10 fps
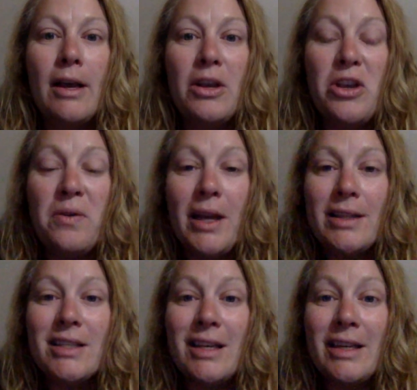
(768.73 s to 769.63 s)
You
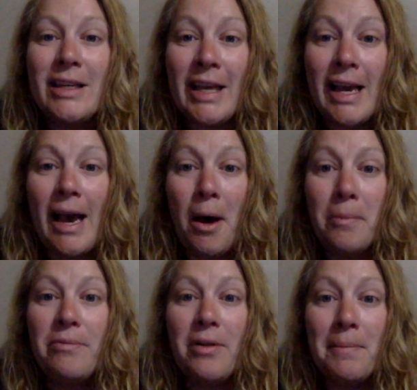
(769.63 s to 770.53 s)
need to get
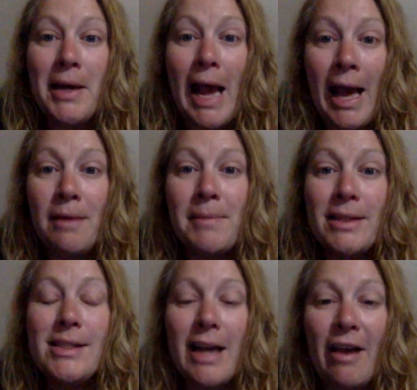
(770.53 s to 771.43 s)
help from an
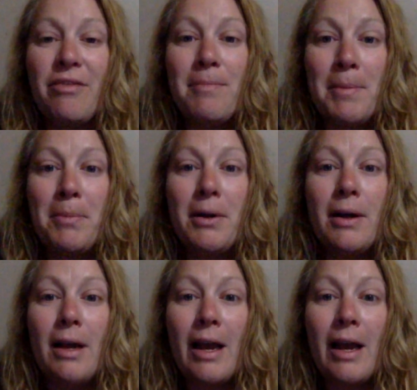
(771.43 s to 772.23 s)
admin staff member.